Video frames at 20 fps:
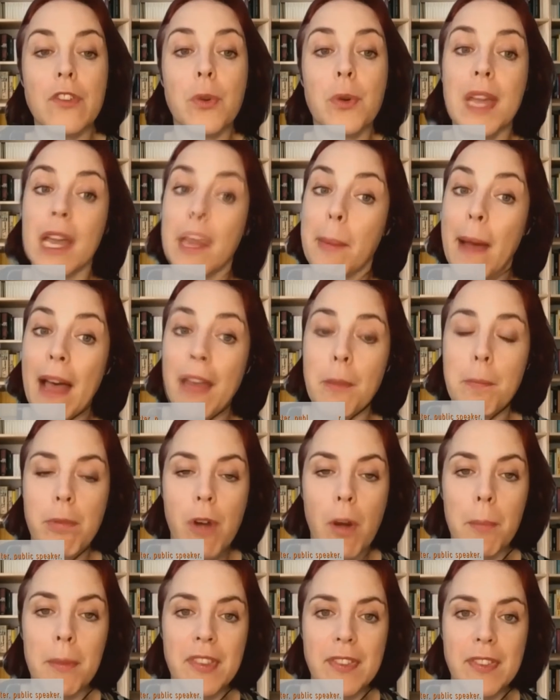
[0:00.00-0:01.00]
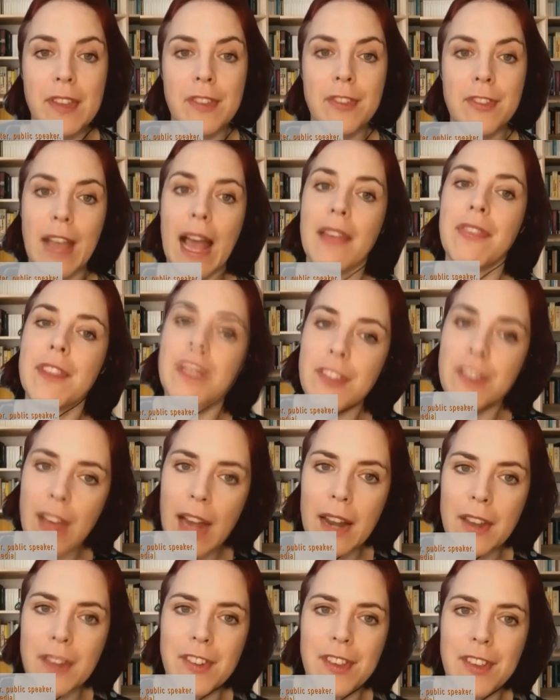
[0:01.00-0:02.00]
talking about the promises and the
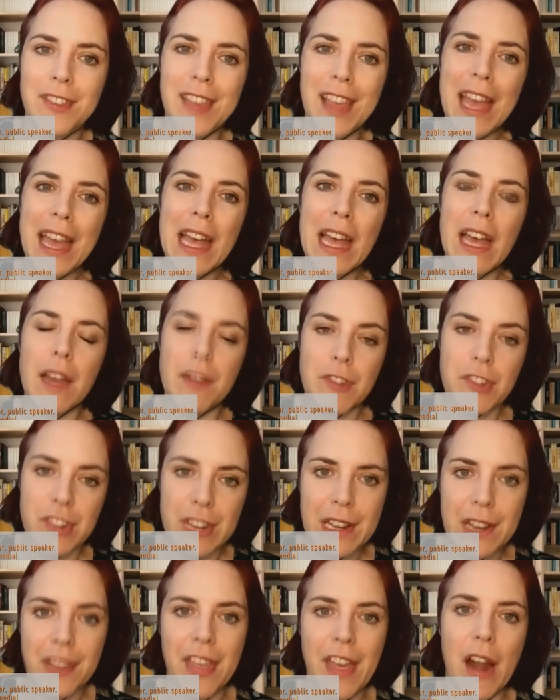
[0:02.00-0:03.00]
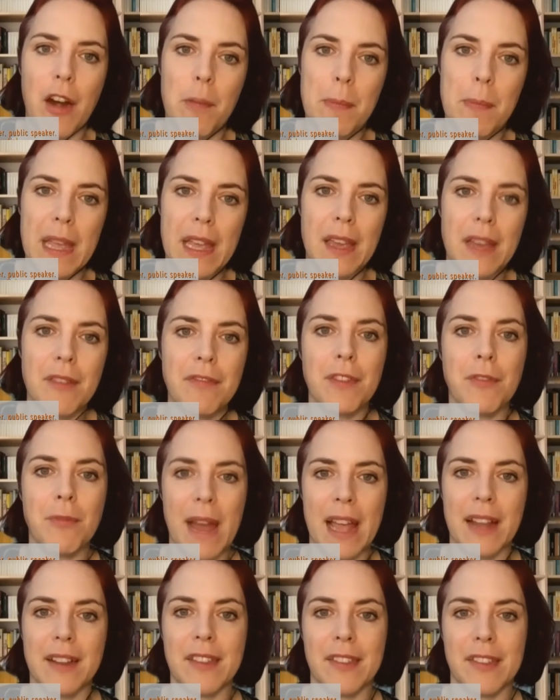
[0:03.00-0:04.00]
challenges of gene therapy for
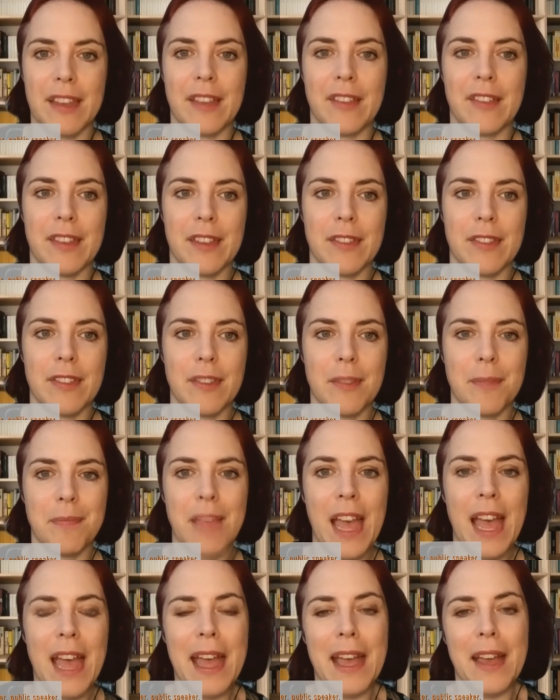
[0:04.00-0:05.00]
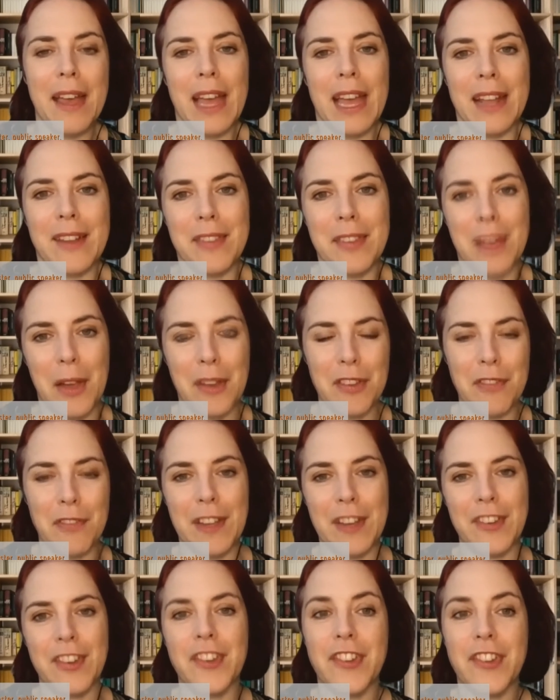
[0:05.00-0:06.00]
rare diseases. It's going to
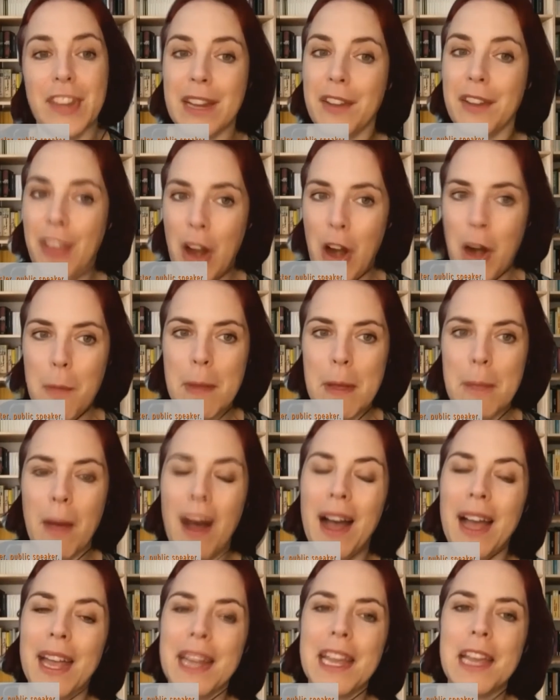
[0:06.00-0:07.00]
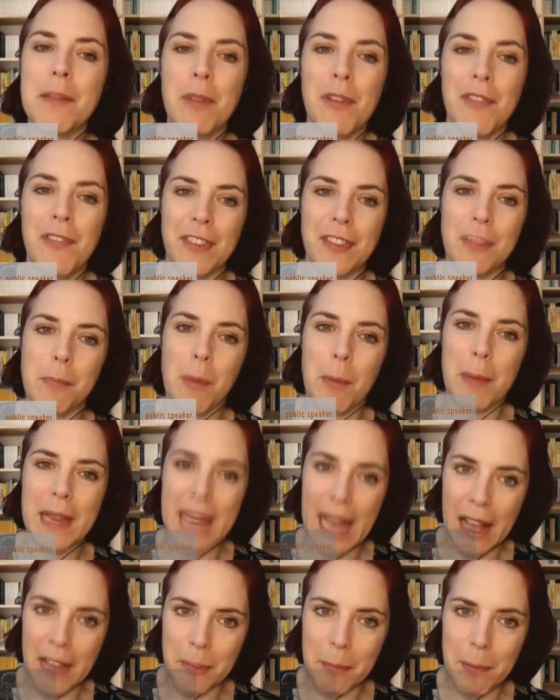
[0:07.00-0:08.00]
feature gene therapy pioneer, Professor
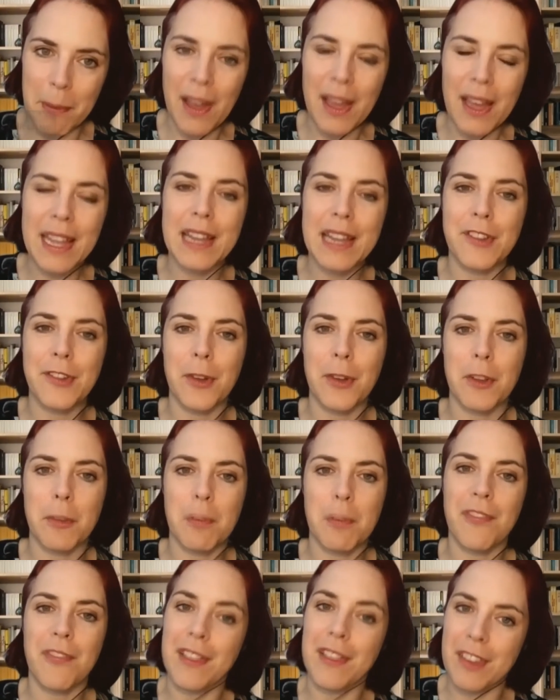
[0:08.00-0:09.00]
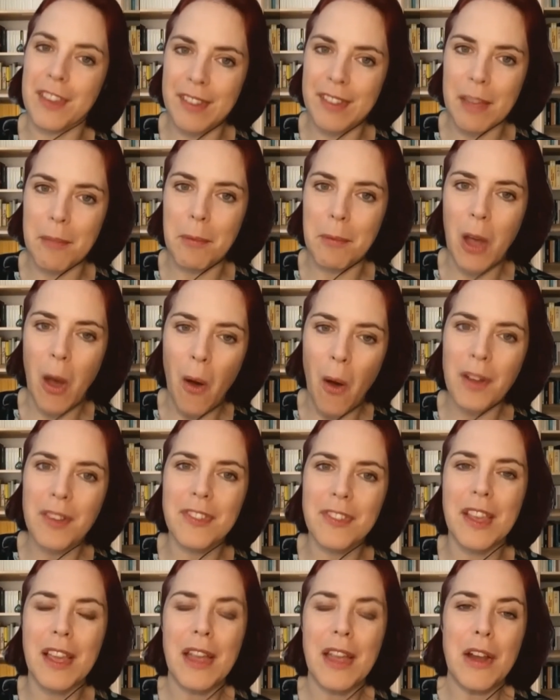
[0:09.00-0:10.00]
Gaspar. He joins Professor Tim
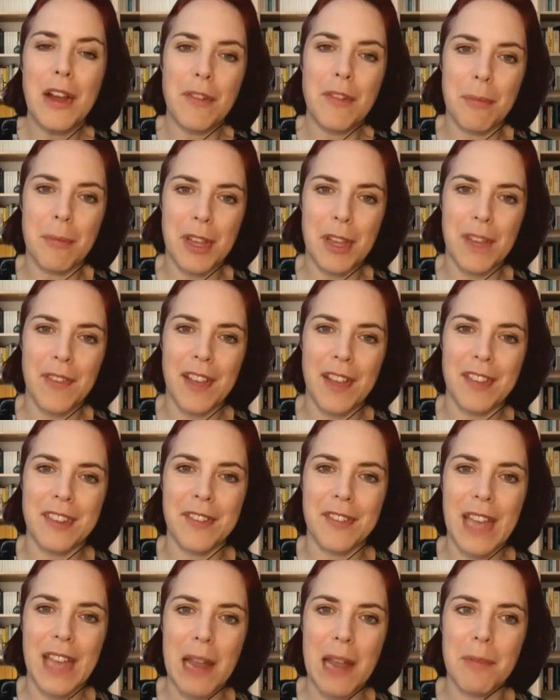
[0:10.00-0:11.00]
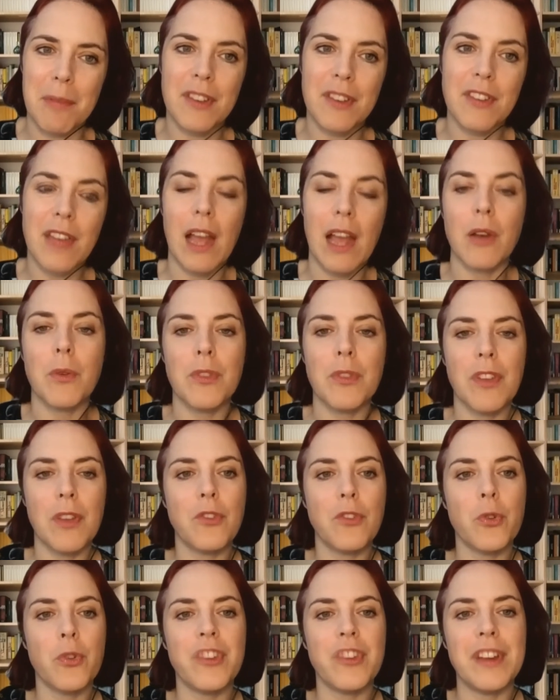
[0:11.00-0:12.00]
Cox from the University of Cambridge, and also
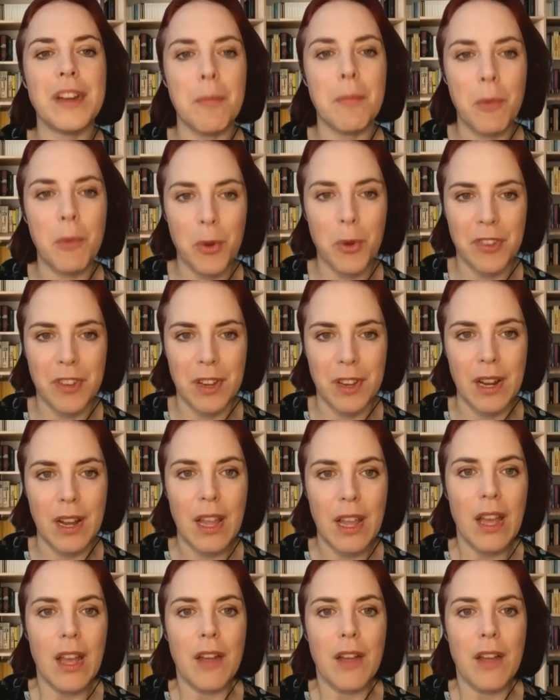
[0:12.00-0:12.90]
Georgina Morton